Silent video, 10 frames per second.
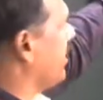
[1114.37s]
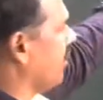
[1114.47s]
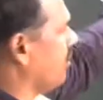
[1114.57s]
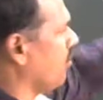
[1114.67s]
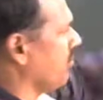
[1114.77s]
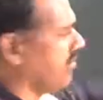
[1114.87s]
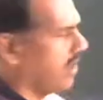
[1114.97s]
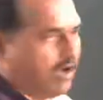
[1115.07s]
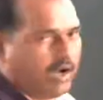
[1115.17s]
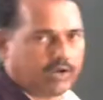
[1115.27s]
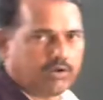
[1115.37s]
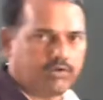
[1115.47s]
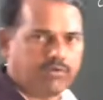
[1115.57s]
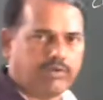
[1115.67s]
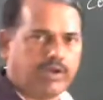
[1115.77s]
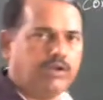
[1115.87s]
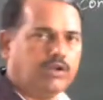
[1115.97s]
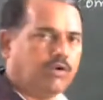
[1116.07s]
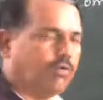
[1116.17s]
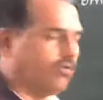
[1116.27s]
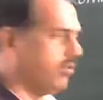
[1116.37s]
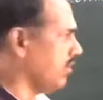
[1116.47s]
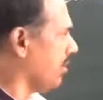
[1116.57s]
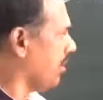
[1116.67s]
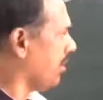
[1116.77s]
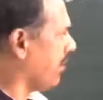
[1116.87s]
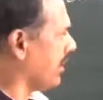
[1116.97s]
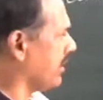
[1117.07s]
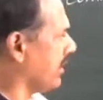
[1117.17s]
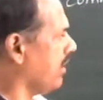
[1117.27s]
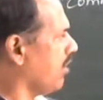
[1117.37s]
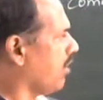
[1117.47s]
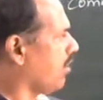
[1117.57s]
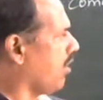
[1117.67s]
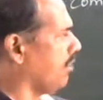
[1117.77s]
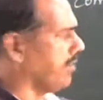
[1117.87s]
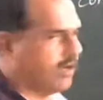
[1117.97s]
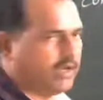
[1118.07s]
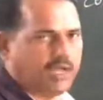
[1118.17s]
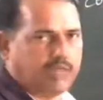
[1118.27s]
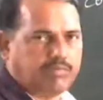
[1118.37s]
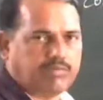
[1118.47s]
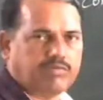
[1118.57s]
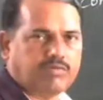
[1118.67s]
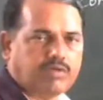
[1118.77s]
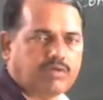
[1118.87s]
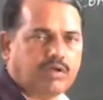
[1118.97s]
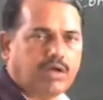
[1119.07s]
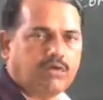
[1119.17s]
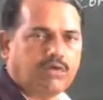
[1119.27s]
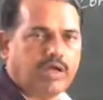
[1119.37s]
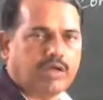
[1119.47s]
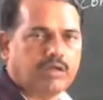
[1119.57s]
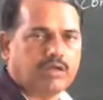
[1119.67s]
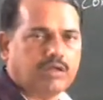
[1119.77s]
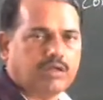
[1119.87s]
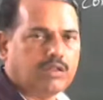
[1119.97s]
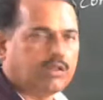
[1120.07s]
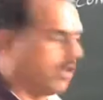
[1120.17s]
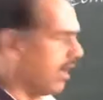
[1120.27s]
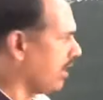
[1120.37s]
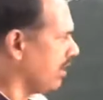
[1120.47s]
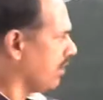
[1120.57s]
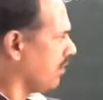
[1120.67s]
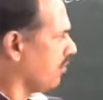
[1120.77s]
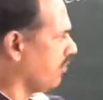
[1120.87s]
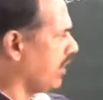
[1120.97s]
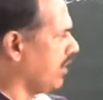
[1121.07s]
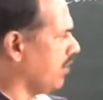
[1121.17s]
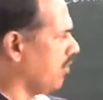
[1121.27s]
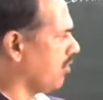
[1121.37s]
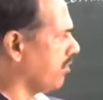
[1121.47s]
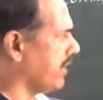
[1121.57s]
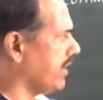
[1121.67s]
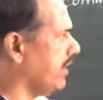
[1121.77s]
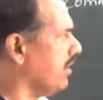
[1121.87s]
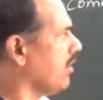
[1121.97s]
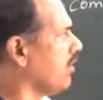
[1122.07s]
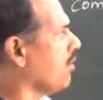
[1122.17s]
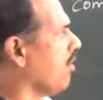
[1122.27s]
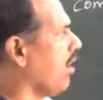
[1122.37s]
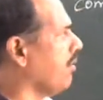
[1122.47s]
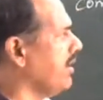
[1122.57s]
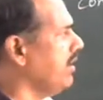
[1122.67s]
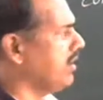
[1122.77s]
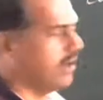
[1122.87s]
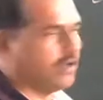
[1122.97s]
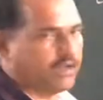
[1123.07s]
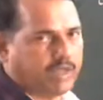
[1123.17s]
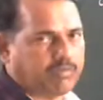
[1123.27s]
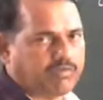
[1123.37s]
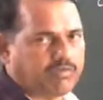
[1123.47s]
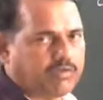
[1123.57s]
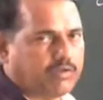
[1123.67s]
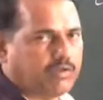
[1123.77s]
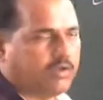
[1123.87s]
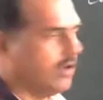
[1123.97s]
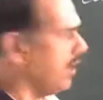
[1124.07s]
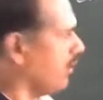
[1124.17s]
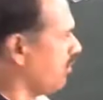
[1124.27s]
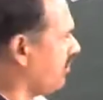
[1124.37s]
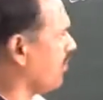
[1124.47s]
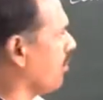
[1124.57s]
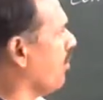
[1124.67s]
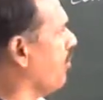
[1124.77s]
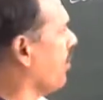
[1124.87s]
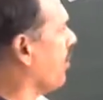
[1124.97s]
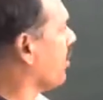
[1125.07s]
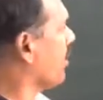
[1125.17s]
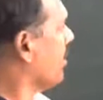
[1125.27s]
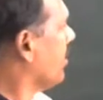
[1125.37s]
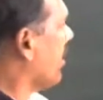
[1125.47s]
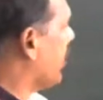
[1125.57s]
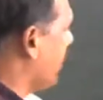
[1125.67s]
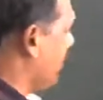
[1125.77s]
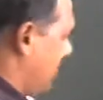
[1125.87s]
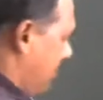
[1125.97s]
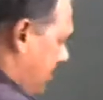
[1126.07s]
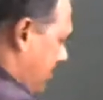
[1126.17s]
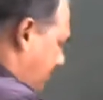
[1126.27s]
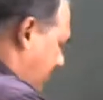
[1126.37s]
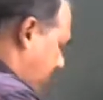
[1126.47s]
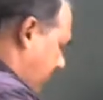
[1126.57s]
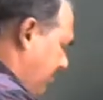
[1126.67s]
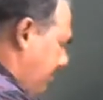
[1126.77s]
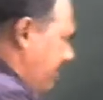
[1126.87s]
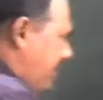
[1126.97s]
ketones are well known by their common names. Are you clear? They are well known by their common names. We shall go for again. See, suppose